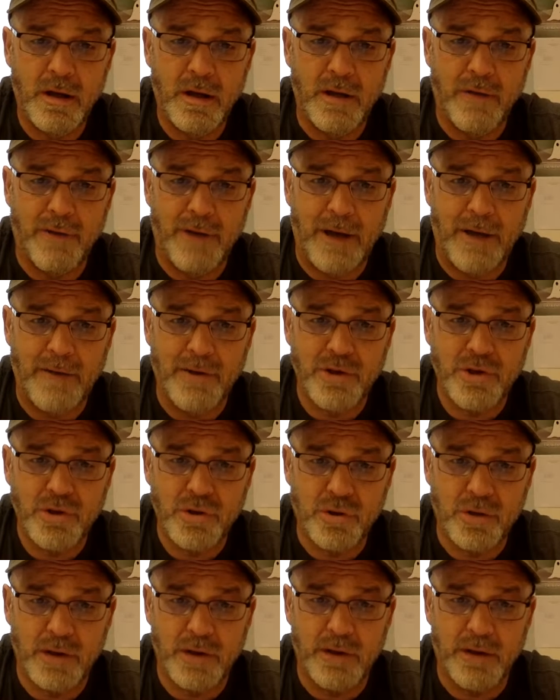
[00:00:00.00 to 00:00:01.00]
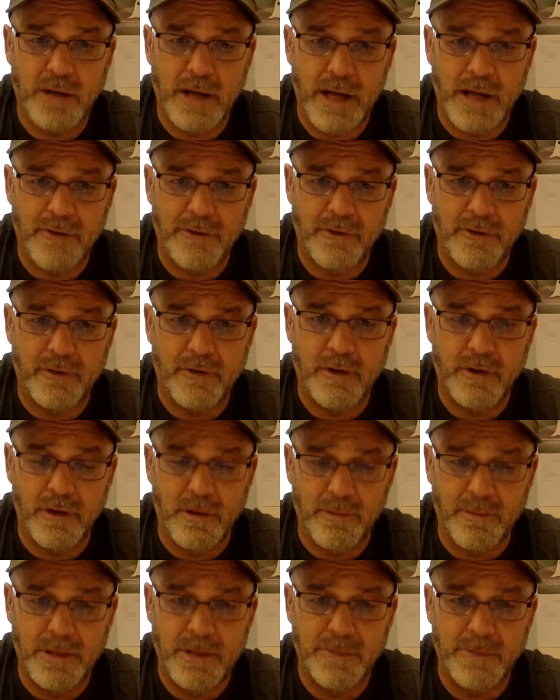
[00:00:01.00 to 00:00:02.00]
If I have a shortened life, it's going
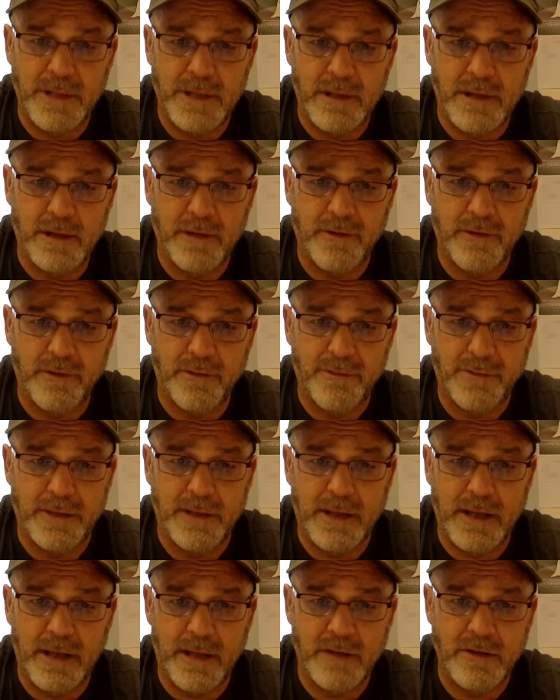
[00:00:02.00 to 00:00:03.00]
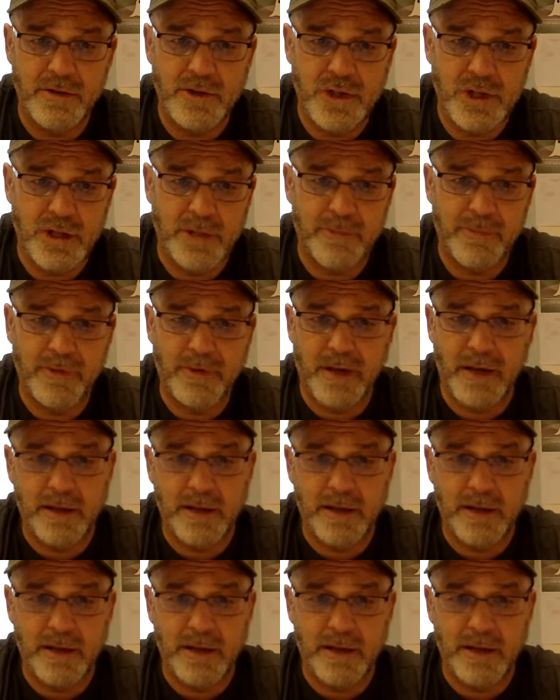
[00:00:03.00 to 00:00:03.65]
to be because of potato chips.